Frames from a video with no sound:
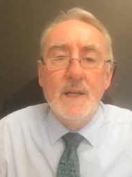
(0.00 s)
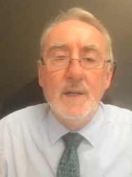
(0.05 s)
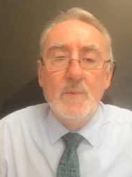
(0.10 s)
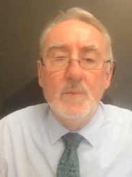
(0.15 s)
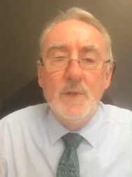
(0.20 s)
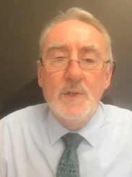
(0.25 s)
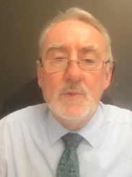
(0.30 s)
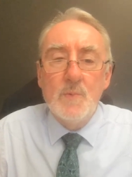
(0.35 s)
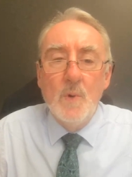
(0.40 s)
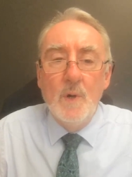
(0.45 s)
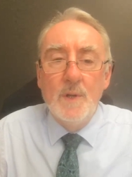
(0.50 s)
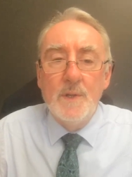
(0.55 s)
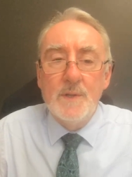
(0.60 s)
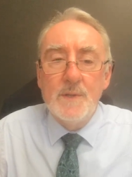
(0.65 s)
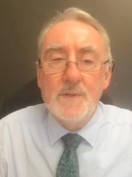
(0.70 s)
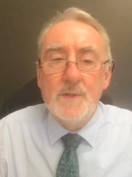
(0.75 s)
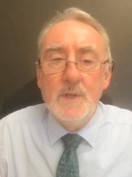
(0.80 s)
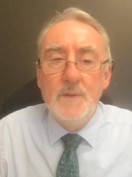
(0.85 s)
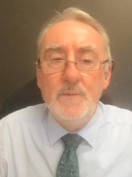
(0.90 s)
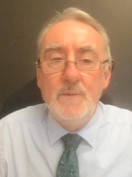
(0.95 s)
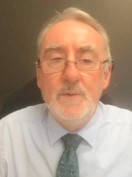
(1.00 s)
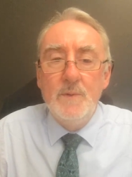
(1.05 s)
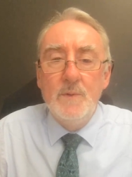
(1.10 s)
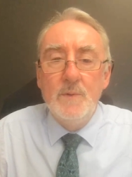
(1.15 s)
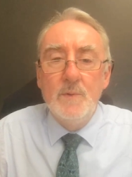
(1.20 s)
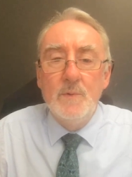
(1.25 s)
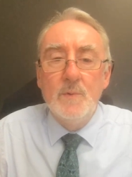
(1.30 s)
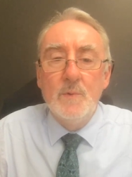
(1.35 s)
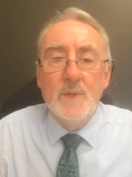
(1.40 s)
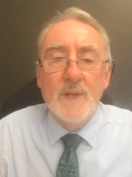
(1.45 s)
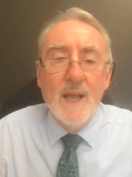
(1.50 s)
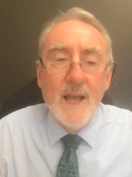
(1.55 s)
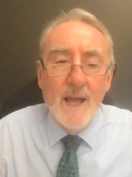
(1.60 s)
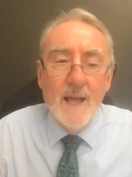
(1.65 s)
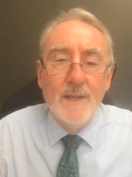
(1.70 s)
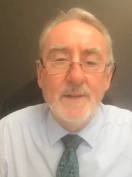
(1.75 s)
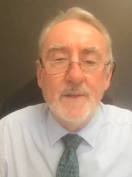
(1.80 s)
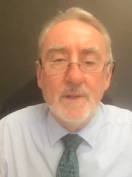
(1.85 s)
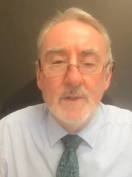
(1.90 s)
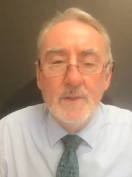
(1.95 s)
which was if you
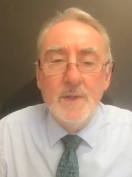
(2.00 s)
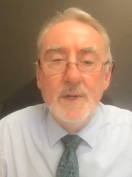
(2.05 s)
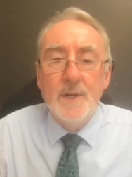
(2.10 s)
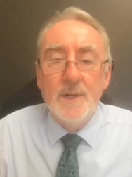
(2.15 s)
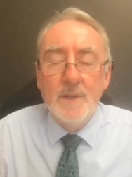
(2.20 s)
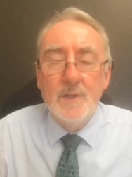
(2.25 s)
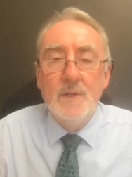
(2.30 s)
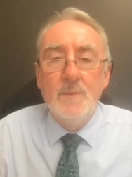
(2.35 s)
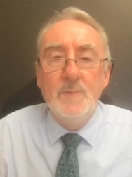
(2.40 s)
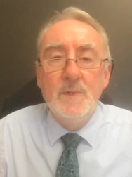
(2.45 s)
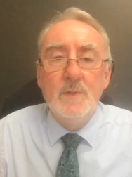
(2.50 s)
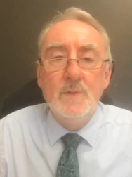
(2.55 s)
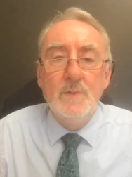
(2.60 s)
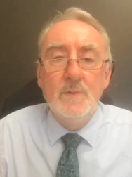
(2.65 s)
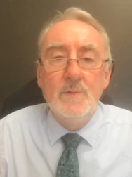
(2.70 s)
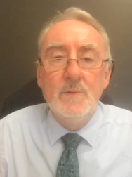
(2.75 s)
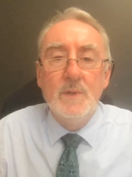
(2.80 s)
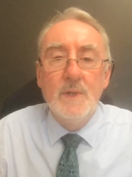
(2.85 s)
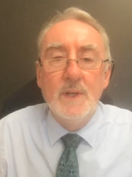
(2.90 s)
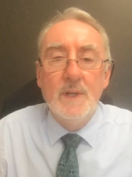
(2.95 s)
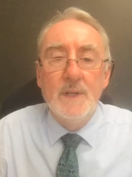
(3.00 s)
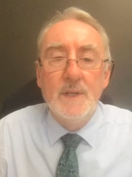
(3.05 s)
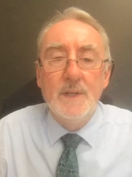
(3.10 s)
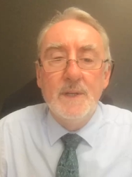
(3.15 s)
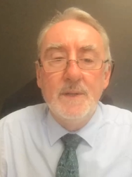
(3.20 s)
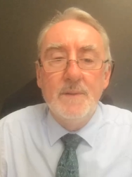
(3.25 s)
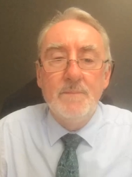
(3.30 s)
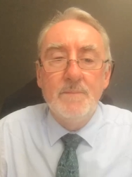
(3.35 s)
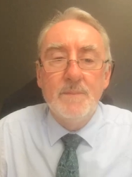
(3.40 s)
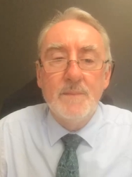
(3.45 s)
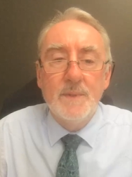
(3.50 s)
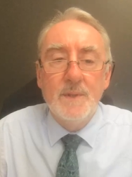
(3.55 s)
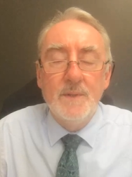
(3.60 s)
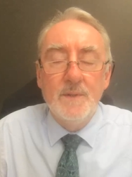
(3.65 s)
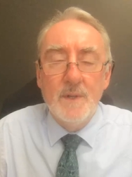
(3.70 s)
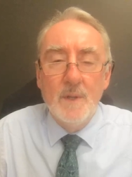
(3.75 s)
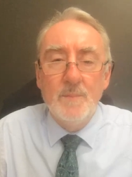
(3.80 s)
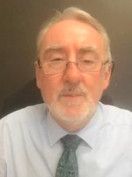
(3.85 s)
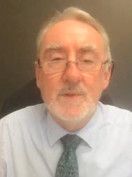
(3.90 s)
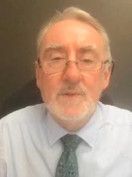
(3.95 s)
can't learn at home, you
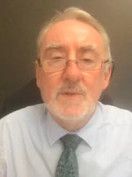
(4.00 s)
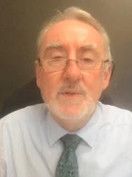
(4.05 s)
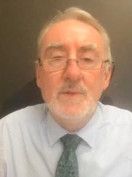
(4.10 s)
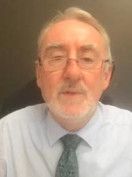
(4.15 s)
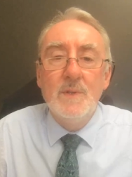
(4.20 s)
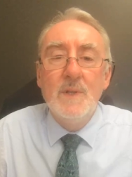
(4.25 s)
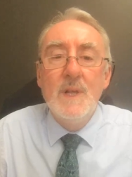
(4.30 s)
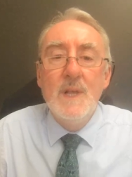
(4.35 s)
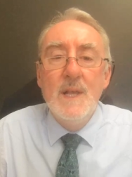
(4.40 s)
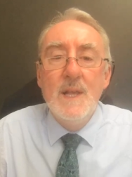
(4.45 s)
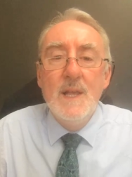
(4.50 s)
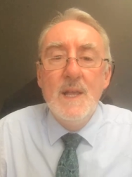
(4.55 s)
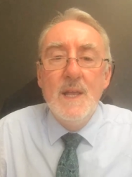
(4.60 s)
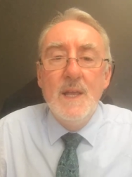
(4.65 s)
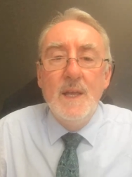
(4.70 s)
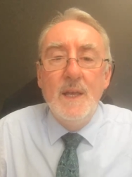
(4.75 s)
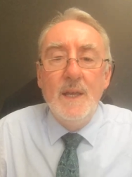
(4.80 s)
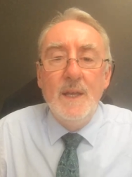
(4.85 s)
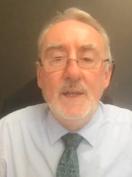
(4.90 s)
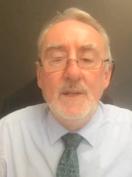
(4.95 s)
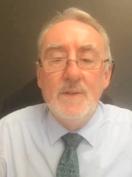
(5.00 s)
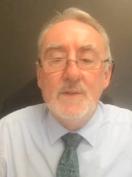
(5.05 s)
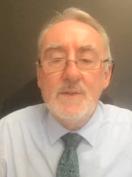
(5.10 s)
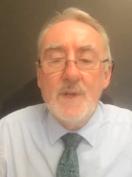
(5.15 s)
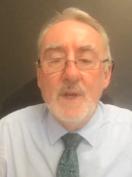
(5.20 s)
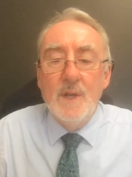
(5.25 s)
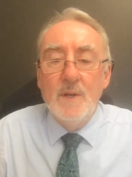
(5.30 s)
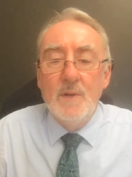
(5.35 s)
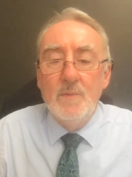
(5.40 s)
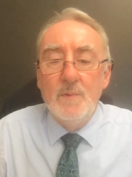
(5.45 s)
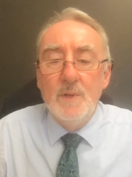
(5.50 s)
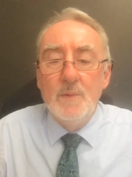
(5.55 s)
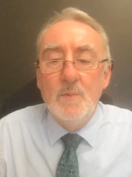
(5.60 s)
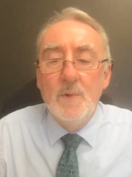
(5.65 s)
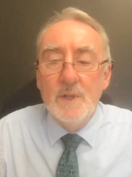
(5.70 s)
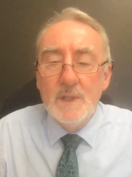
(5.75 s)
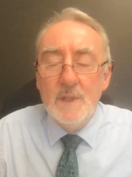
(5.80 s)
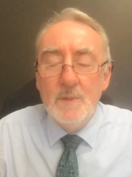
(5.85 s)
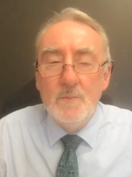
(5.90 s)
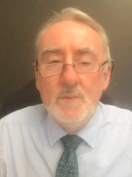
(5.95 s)
can come to school. And so we're
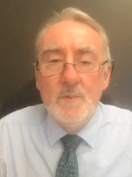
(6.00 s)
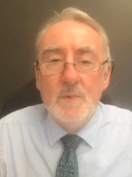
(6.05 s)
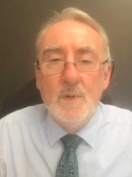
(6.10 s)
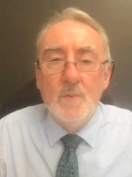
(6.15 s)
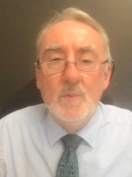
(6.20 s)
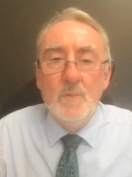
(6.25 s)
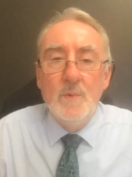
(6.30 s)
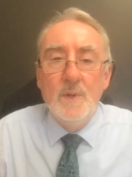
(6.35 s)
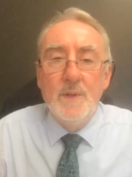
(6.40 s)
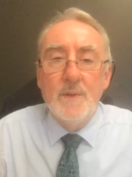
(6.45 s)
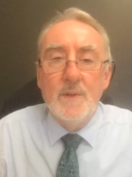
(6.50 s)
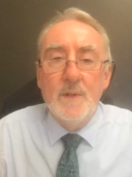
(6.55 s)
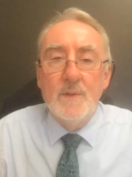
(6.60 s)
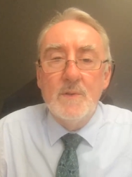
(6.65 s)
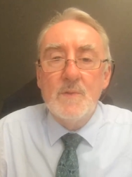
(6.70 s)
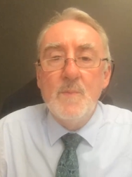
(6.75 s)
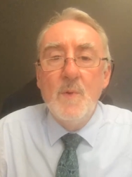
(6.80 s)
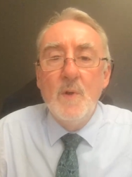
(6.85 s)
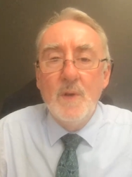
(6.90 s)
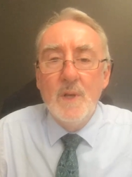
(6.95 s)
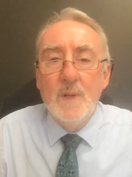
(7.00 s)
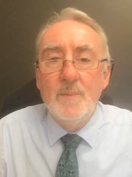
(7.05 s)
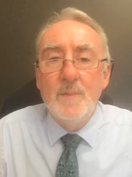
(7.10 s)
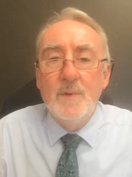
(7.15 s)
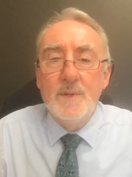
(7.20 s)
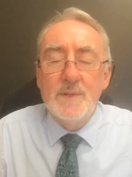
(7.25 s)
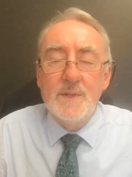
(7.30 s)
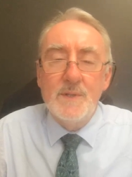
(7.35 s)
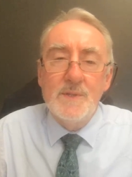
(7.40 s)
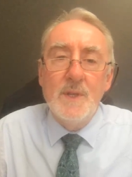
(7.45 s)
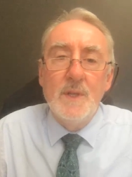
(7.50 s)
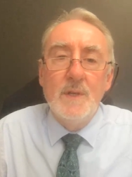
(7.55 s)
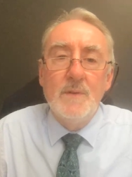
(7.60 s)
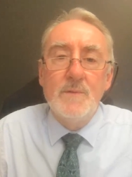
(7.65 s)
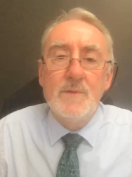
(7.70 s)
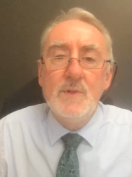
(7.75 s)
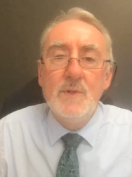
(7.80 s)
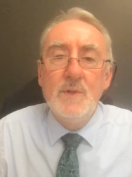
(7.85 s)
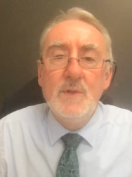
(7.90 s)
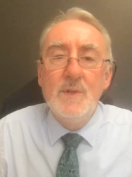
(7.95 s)
working with a small number, as I said, of
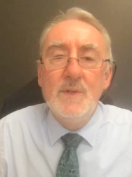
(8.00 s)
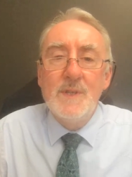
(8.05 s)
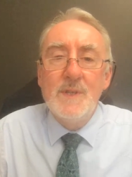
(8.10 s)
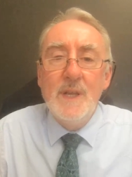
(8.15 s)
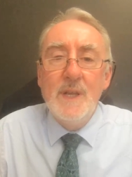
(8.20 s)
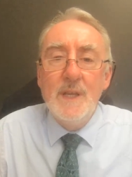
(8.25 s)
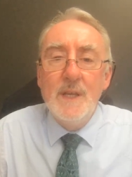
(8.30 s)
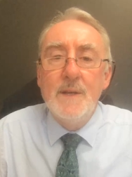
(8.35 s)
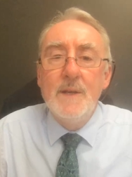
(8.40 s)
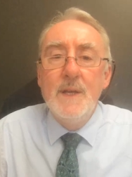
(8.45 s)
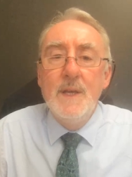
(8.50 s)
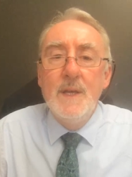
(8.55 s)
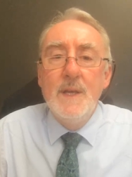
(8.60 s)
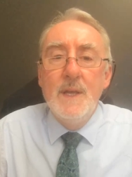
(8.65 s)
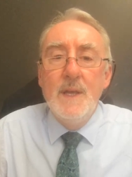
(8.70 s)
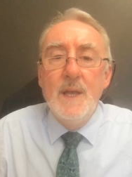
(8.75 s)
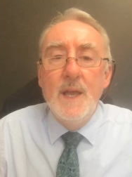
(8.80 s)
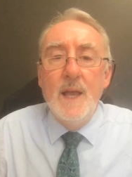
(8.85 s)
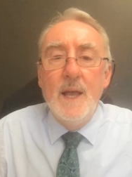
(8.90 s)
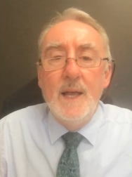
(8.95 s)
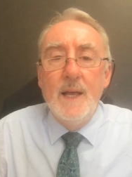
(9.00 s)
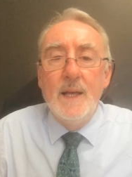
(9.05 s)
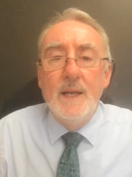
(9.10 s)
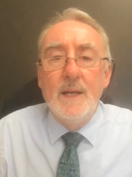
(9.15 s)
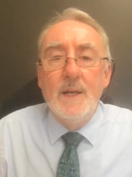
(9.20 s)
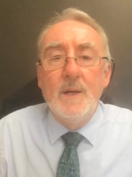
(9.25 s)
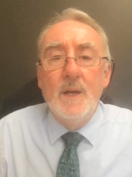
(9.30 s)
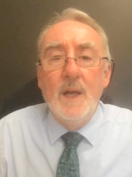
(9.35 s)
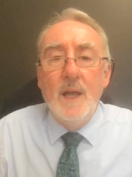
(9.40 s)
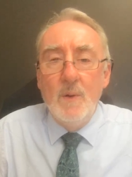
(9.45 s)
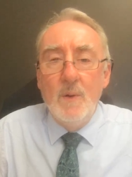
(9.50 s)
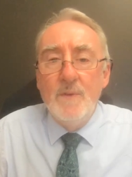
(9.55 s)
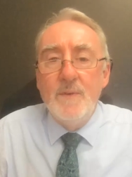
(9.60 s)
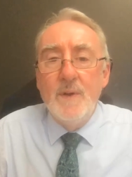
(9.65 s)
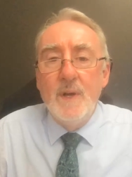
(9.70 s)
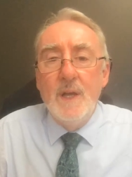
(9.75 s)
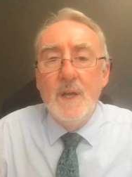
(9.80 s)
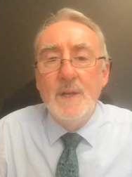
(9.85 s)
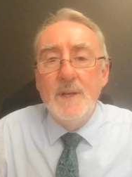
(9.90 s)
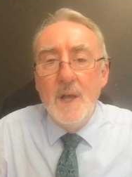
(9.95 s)
students here. Uh, however,
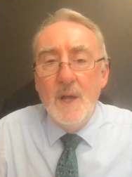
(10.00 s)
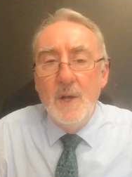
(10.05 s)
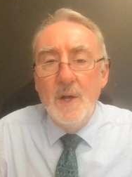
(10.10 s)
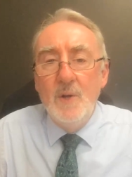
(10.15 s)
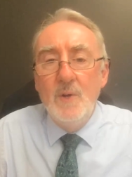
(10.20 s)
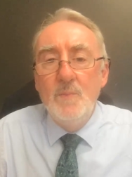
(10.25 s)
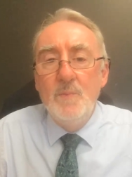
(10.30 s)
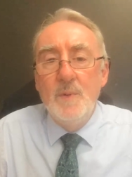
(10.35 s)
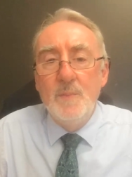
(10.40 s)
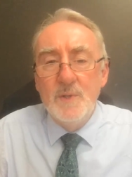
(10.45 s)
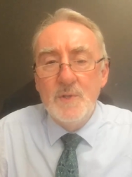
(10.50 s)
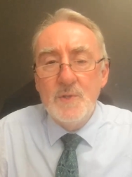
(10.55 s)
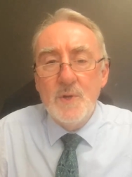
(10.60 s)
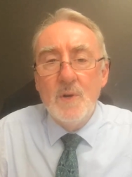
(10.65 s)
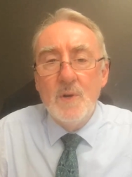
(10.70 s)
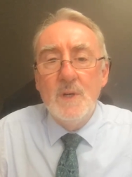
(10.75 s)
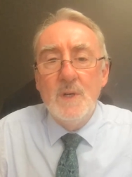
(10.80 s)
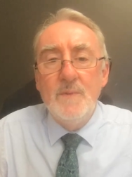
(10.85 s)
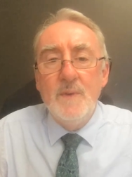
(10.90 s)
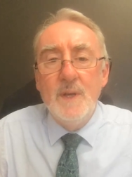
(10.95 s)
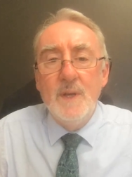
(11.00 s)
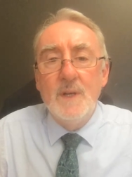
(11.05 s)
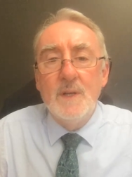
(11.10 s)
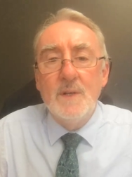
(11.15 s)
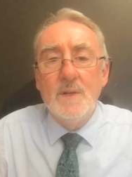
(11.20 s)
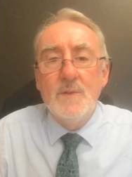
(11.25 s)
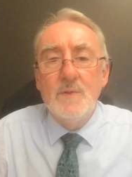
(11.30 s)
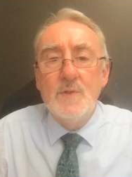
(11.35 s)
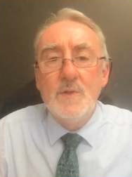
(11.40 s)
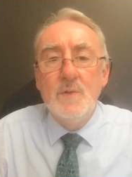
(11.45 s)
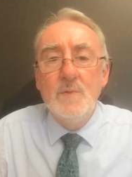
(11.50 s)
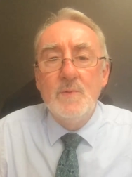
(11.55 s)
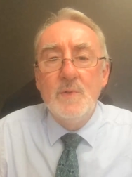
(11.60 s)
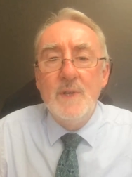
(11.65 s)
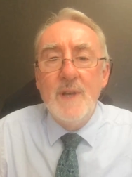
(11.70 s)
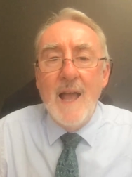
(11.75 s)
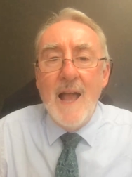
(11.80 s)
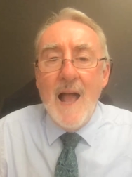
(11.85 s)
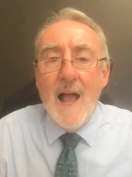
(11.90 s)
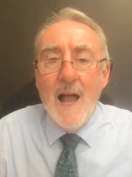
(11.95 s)
at home, the majority of our
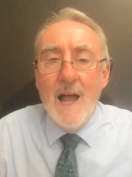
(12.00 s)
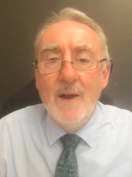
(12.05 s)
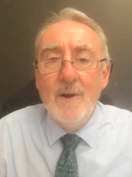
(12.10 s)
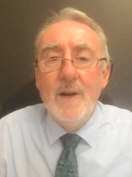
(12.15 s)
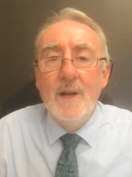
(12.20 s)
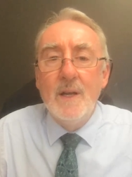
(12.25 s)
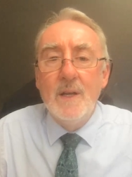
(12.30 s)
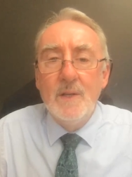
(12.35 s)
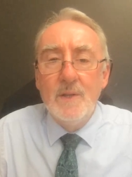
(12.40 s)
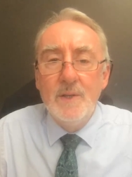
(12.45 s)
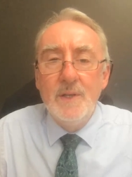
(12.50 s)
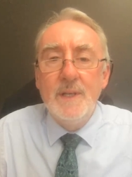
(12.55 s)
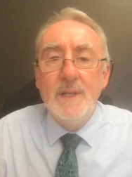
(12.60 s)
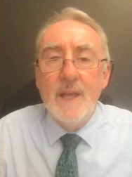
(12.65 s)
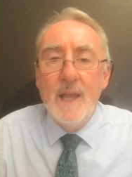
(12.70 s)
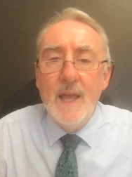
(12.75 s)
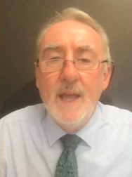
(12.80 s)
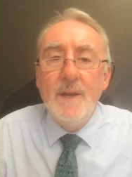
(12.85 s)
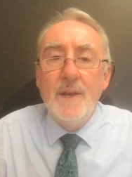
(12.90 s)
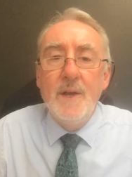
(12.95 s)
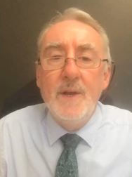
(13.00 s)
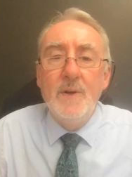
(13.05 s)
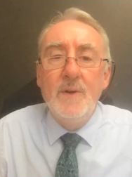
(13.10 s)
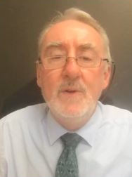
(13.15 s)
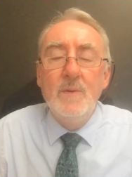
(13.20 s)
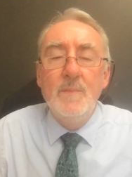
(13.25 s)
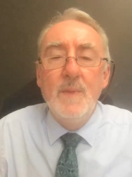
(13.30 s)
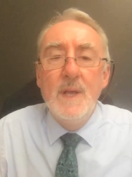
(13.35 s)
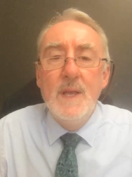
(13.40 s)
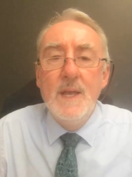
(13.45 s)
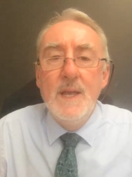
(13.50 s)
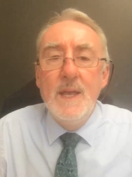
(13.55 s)
children are learning at home,